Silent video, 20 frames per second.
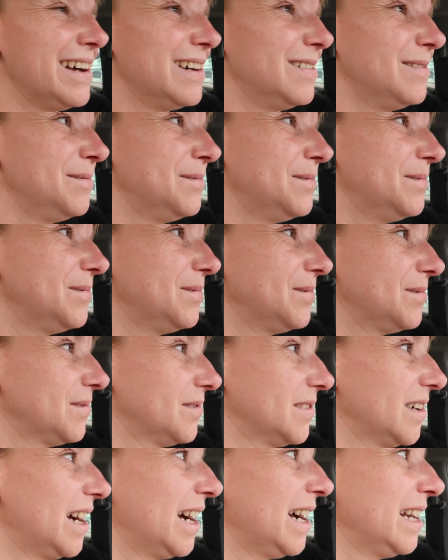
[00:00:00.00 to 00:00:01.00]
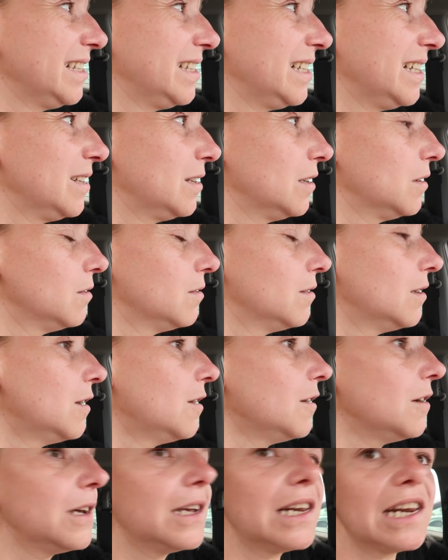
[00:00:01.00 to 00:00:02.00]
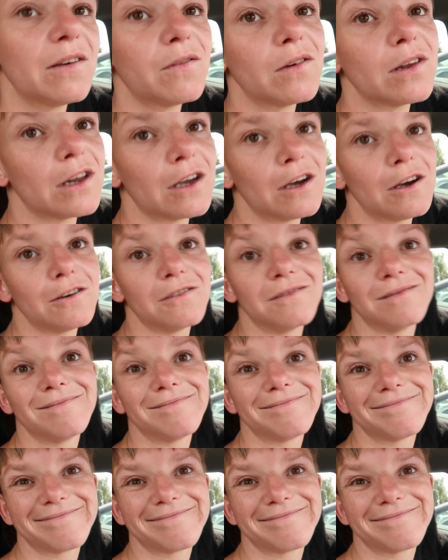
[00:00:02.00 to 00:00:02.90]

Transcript: um, I said, oh, you never know.